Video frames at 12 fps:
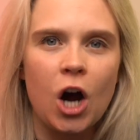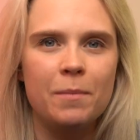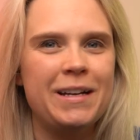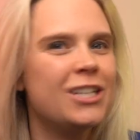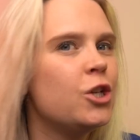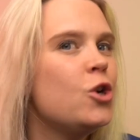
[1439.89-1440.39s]

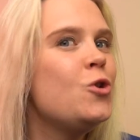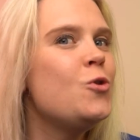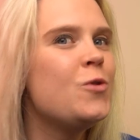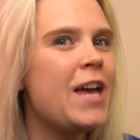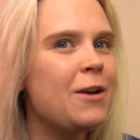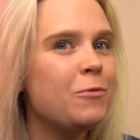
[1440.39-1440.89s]
Because who
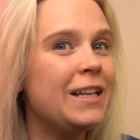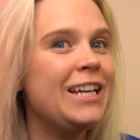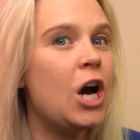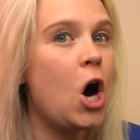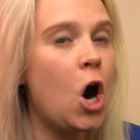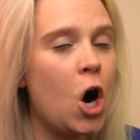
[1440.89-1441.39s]
they really
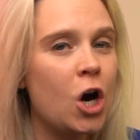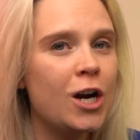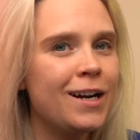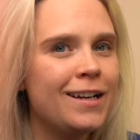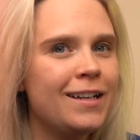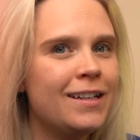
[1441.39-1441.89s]
are
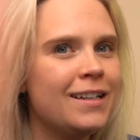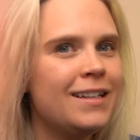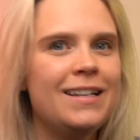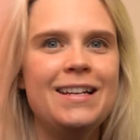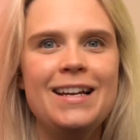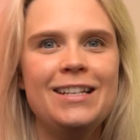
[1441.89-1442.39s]

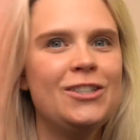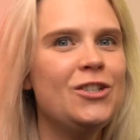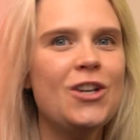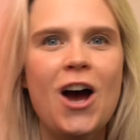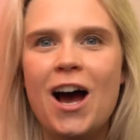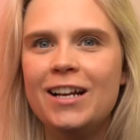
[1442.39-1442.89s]
is
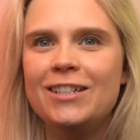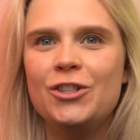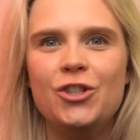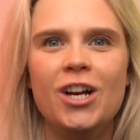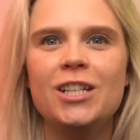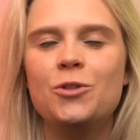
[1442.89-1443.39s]
not
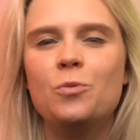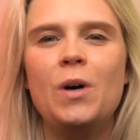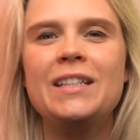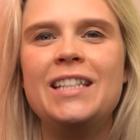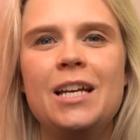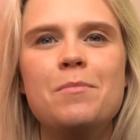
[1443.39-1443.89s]
just
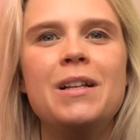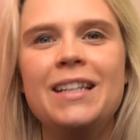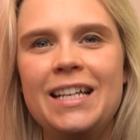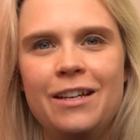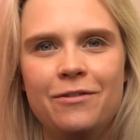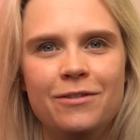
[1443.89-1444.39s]
what they
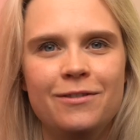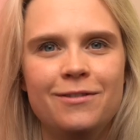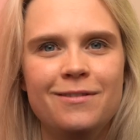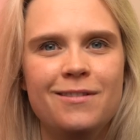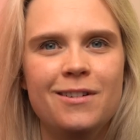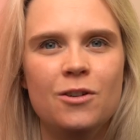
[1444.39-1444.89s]
believe.
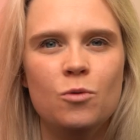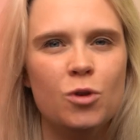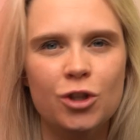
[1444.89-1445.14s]
We're